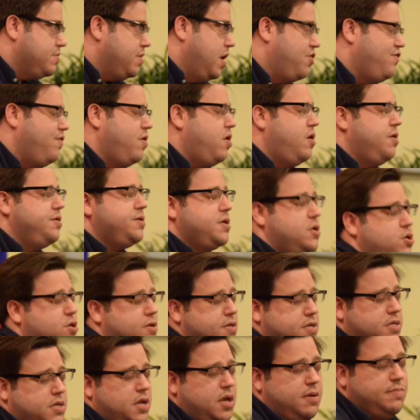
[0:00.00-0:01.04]
A grant, I
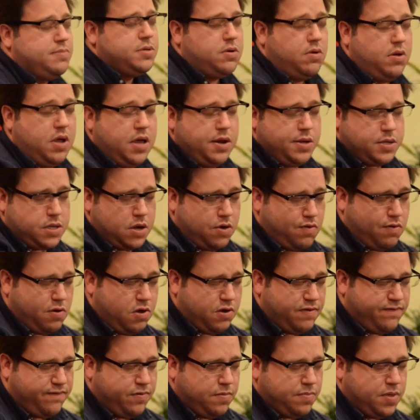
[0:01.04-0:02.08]
should say. I'm sorry, it is a
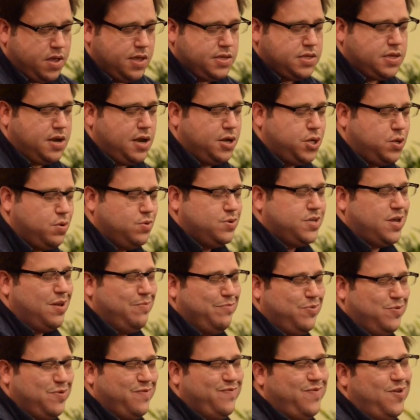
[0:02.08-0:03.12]
grant from the International
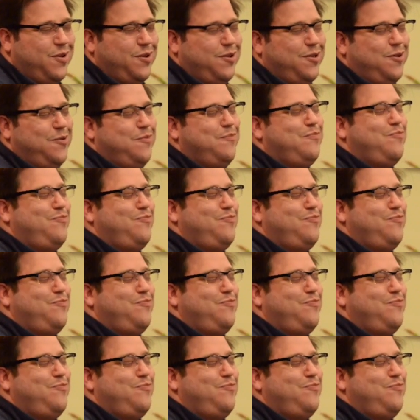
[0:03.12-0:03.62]
Temples Fund.